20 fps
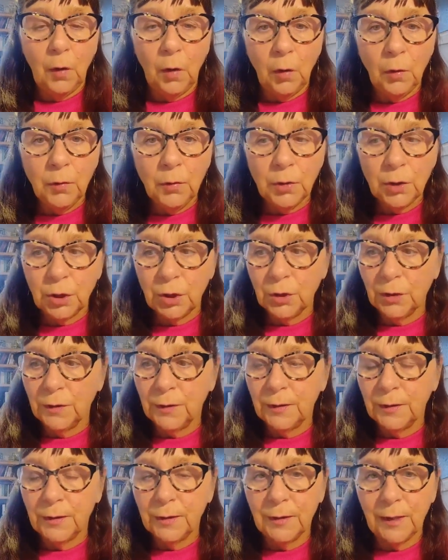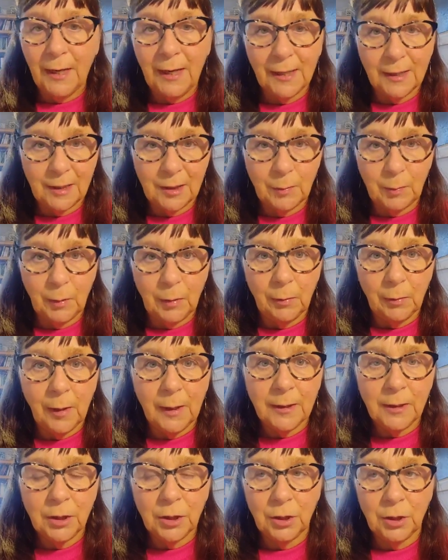conscious
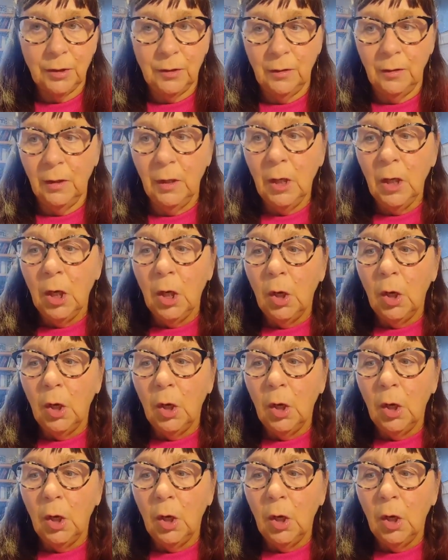exploration